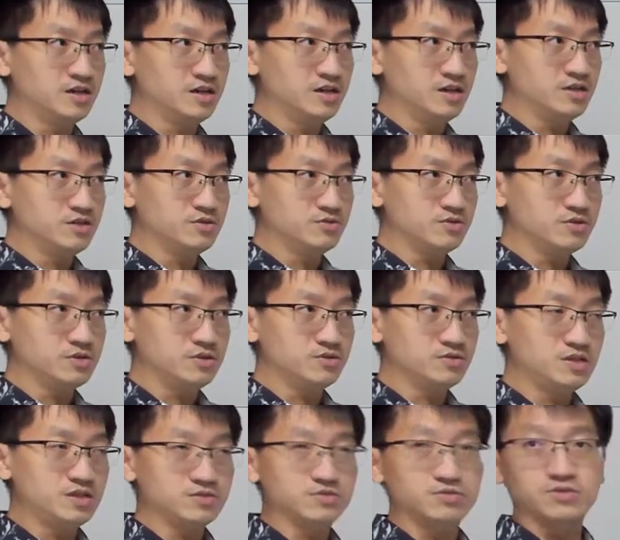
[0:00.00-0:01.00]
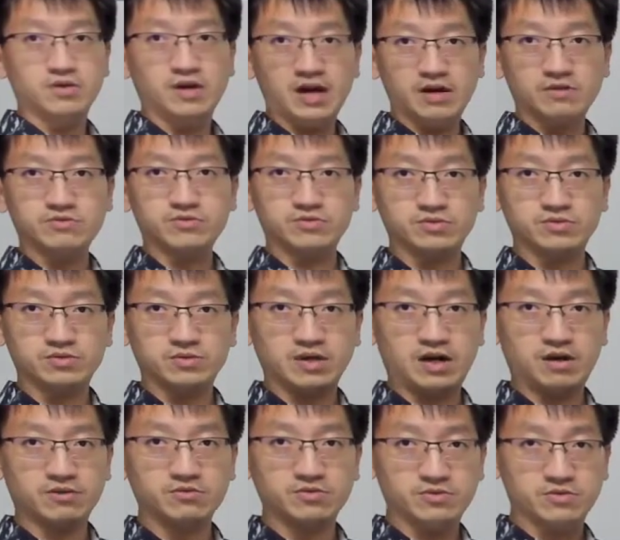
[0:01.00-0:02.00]
you need to know how
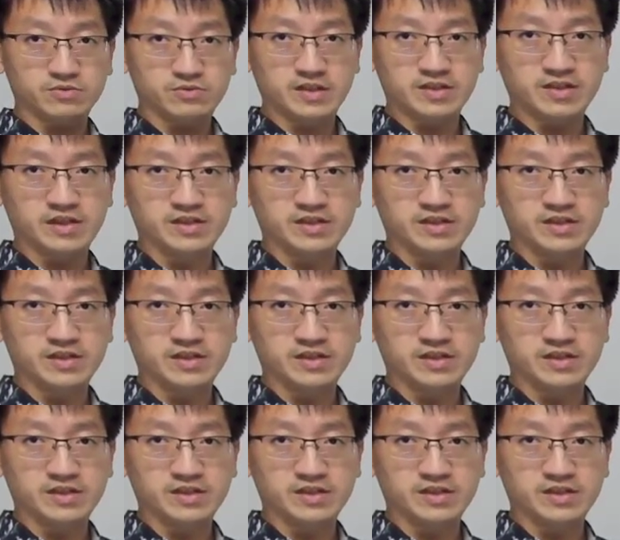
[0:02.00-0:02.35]
to do it.